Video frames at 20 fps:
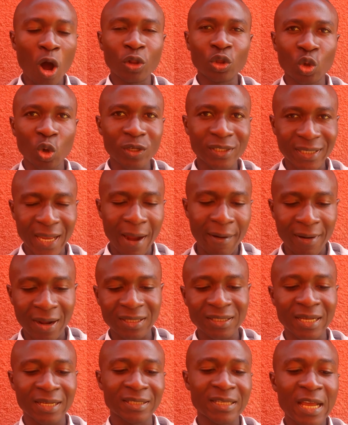on those
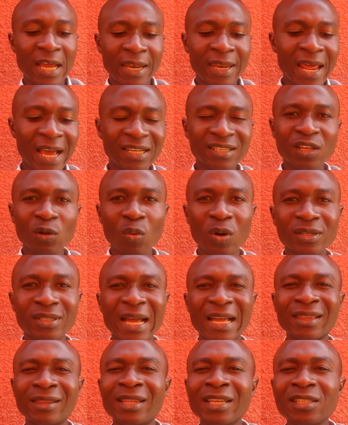characters. Next thing was
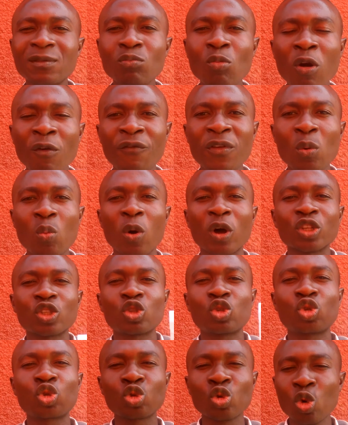that this movie
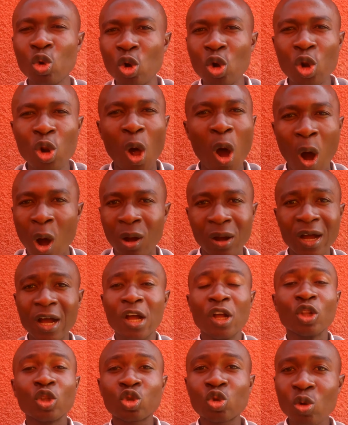was too long,
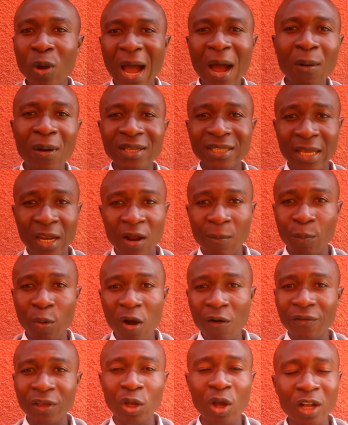2 hours and
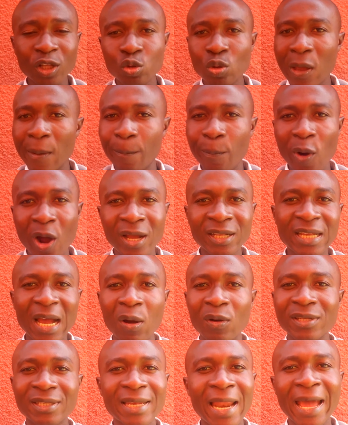above. It got to a point
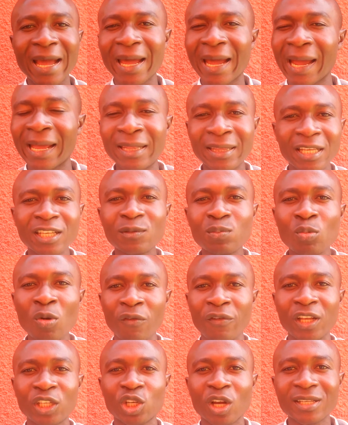I was like, can this
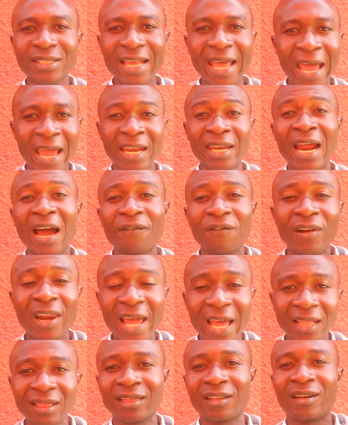movie just end? I've
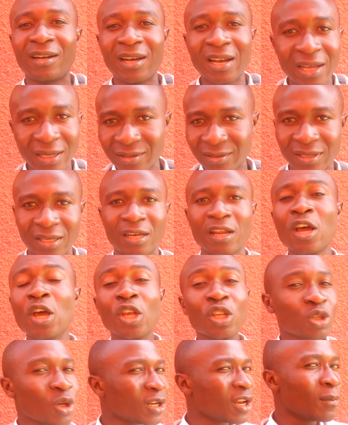learned the lesson.
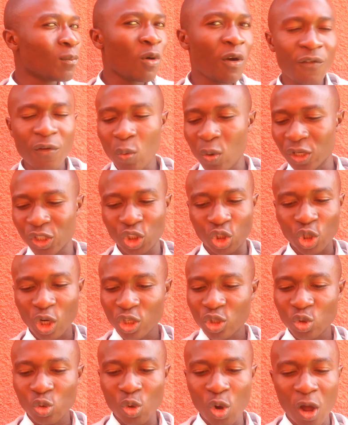So the movie was
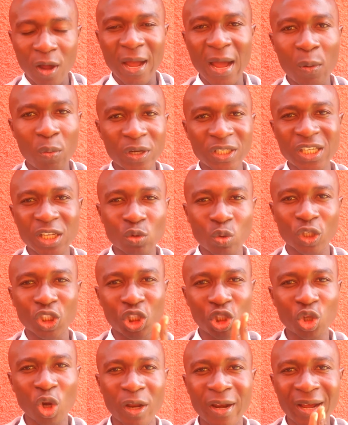just too long. I wish it was
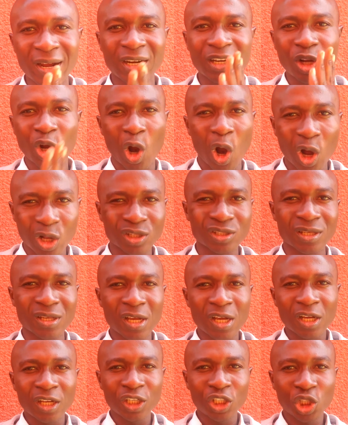shorter and cut
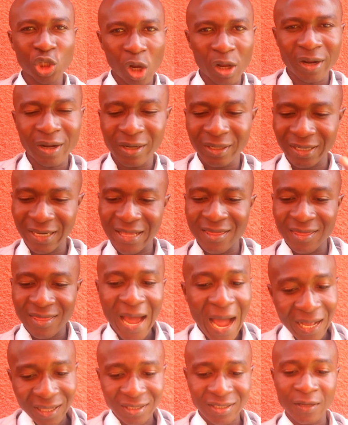shorter than
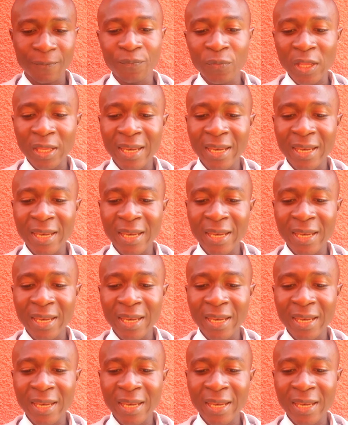that.